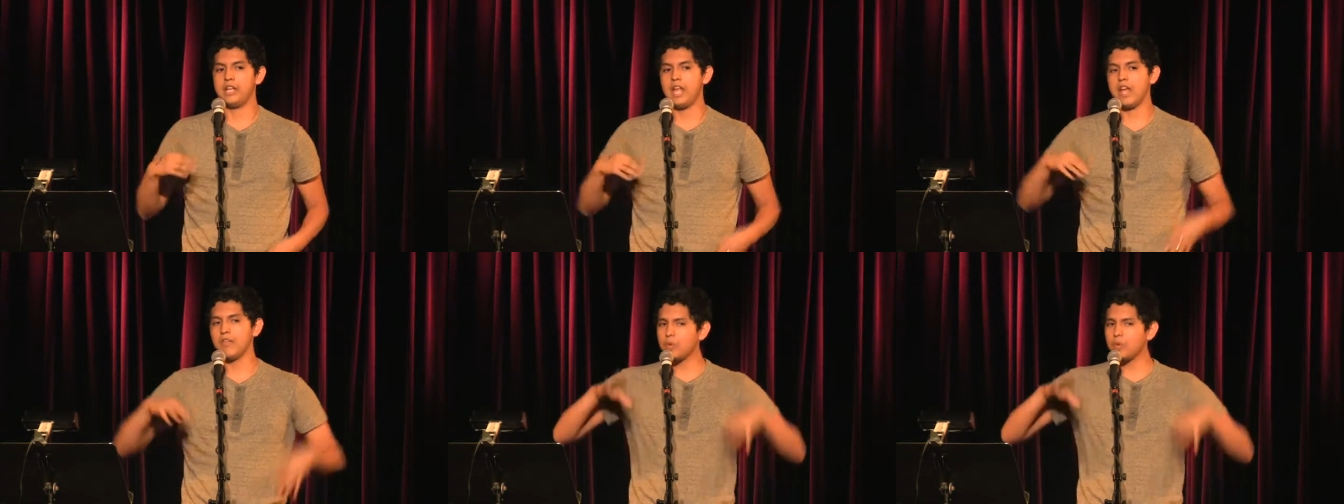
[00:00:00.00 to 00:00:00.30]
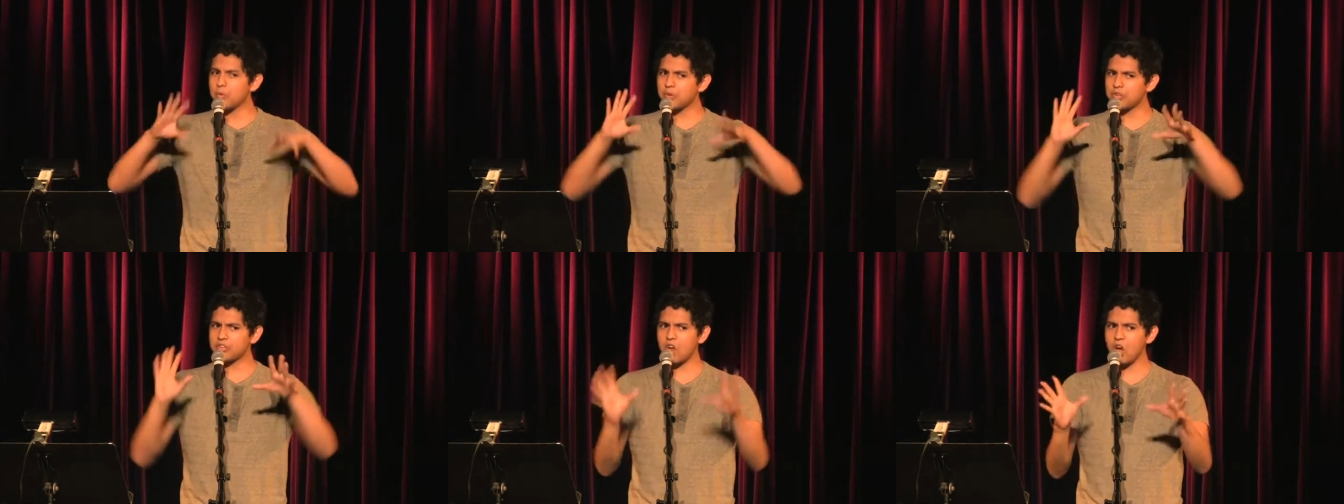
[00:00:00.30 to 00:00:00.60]
And
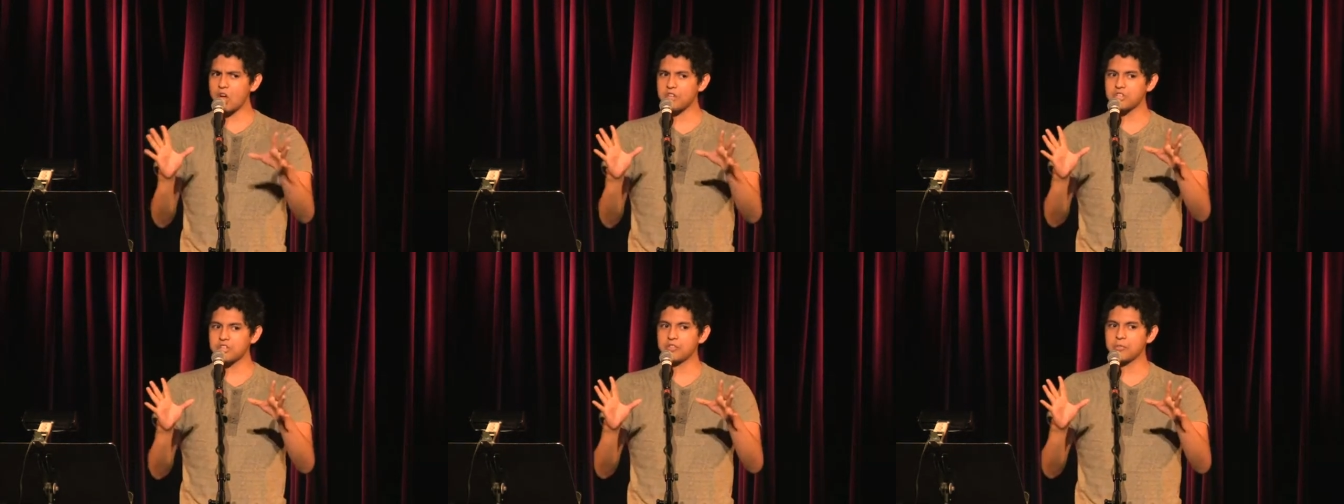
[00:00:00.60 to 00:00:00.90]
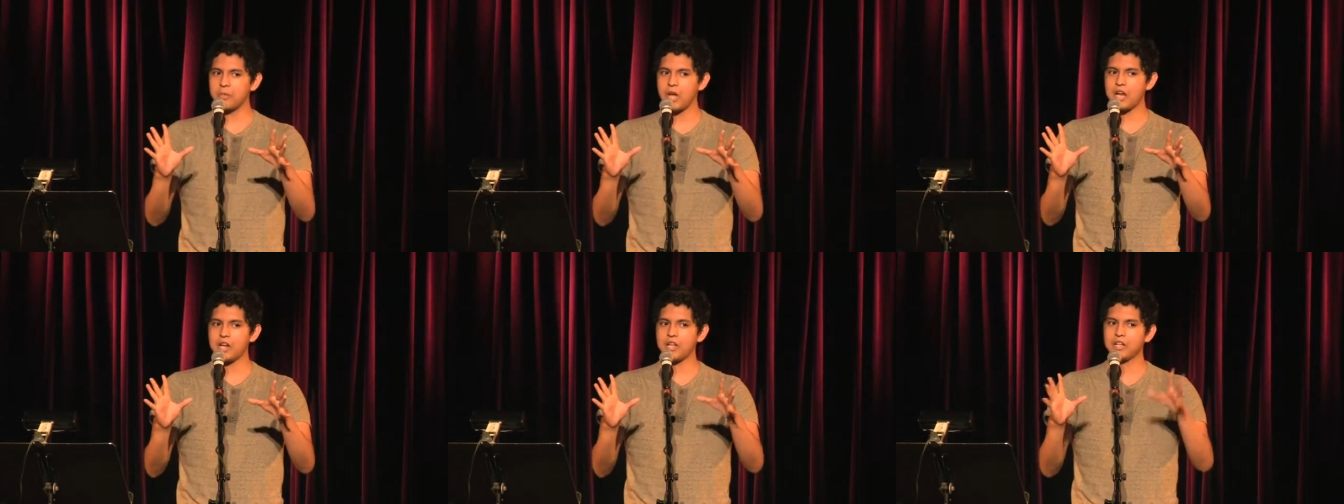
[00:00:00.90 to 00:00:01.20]
everyone was cautious
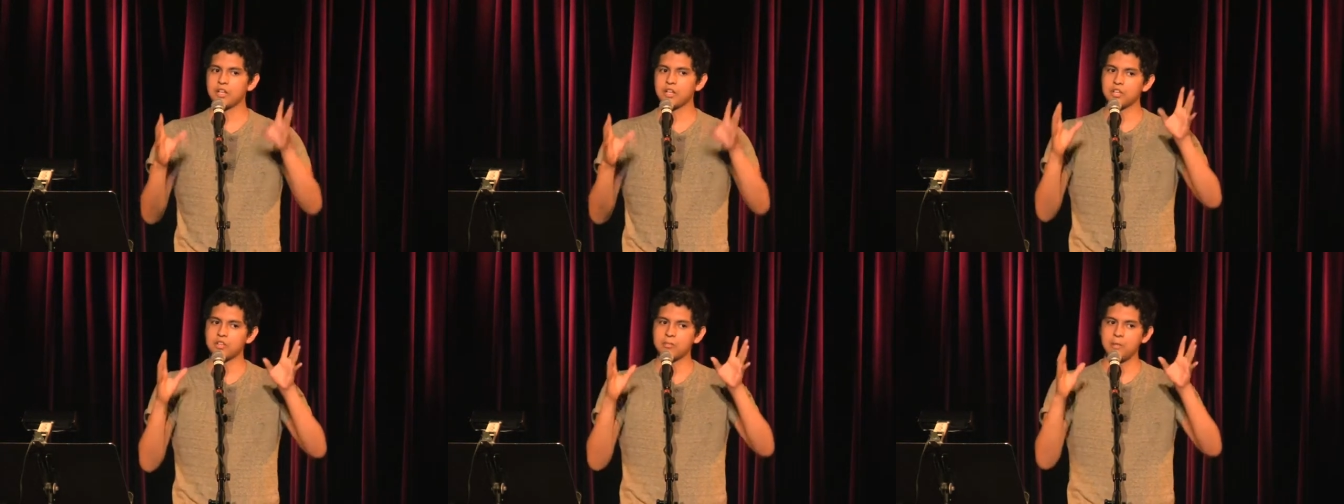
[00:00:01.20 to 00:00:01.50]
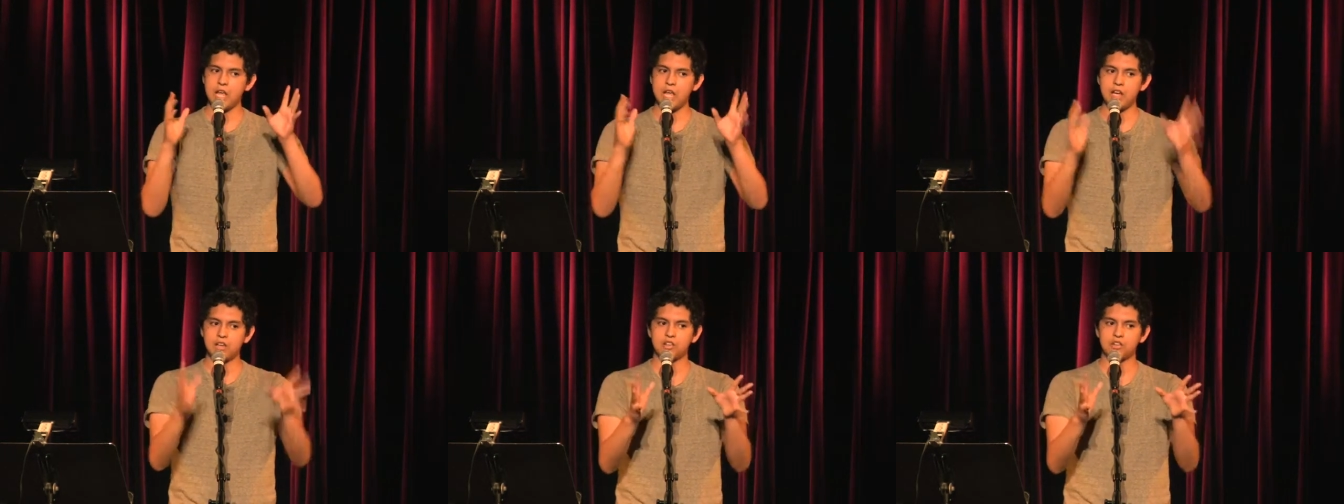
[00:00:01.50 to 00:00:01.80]
about it because
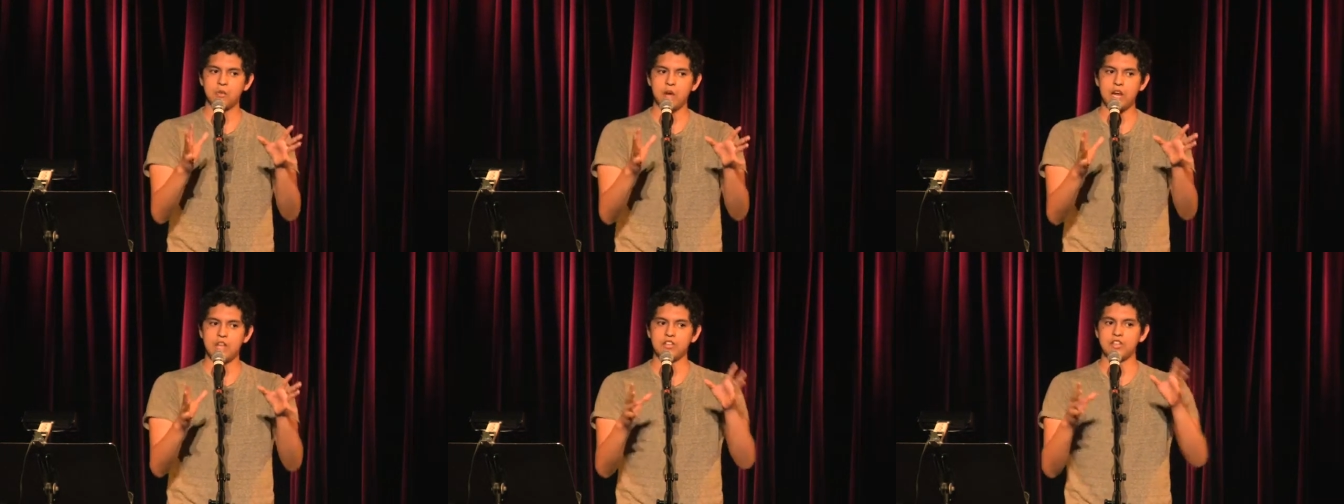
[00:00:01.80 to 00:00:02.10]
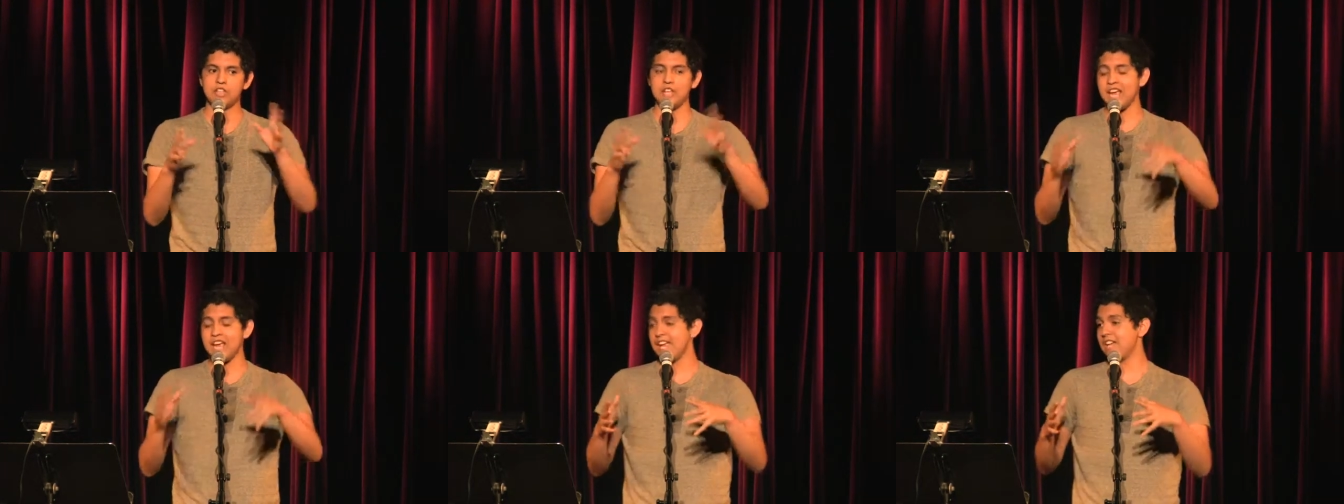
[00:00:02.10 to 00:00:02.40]
my aunt is
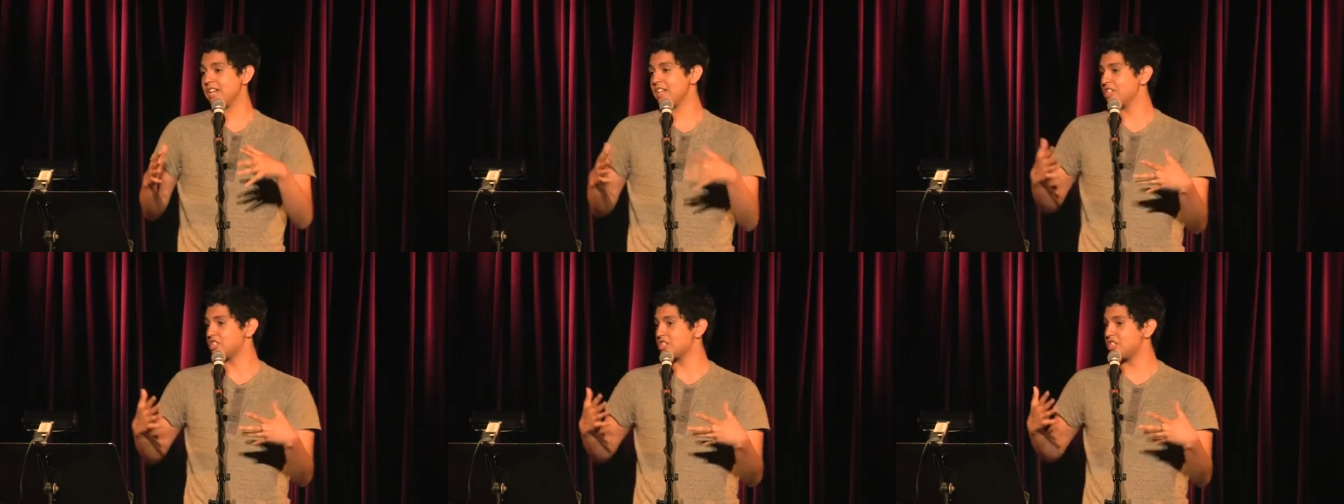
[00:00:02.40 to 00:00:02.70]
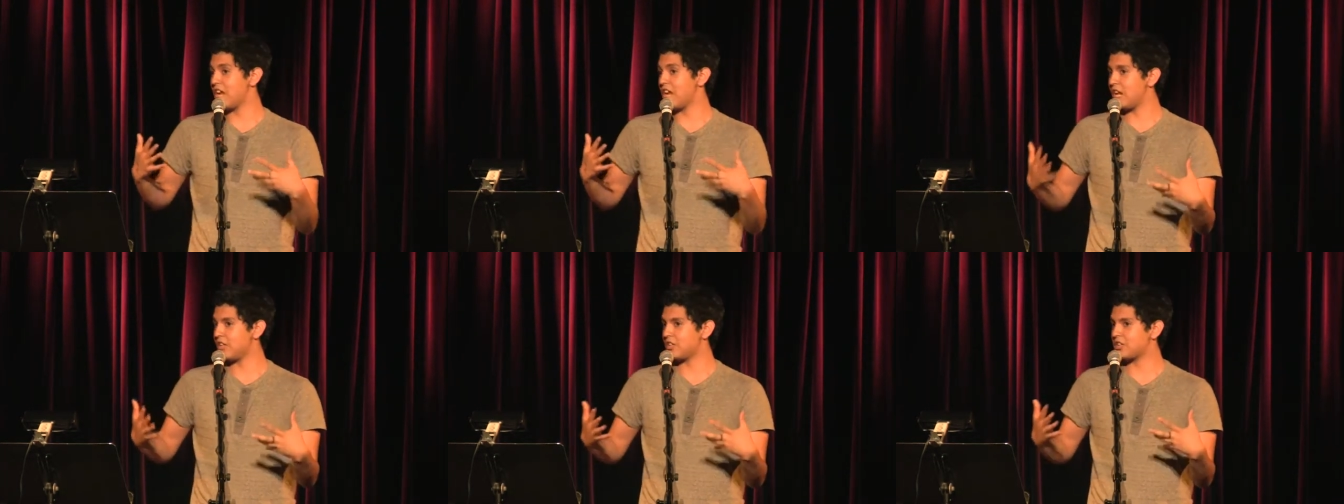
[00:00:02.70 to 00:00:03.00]
crazy and because
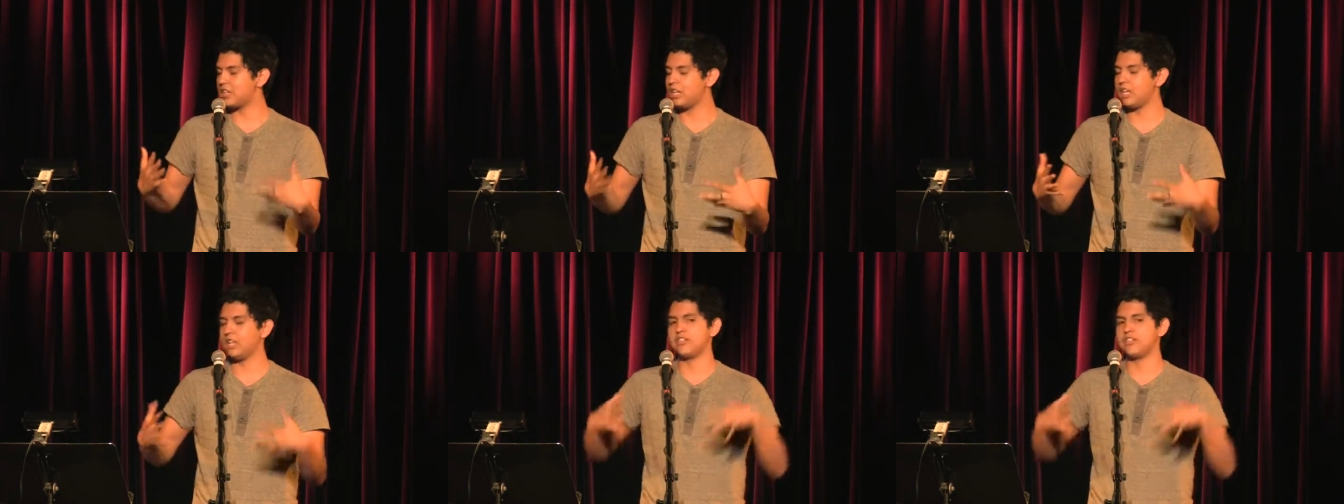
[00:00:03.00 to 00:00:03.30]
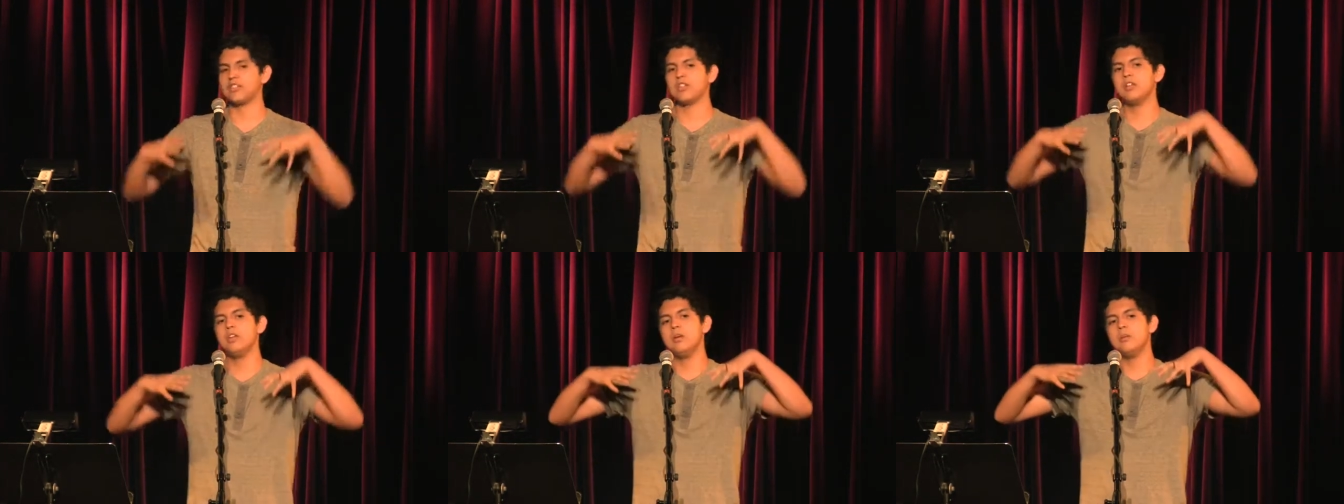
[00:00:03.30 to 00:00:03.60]
she hates
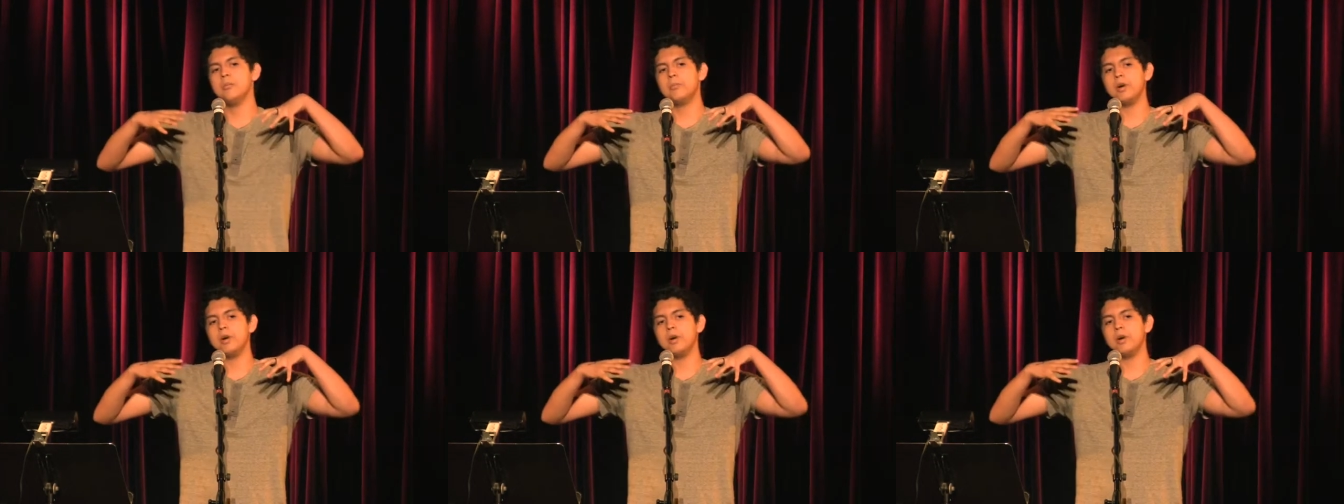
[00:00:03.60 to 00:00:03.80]
kids.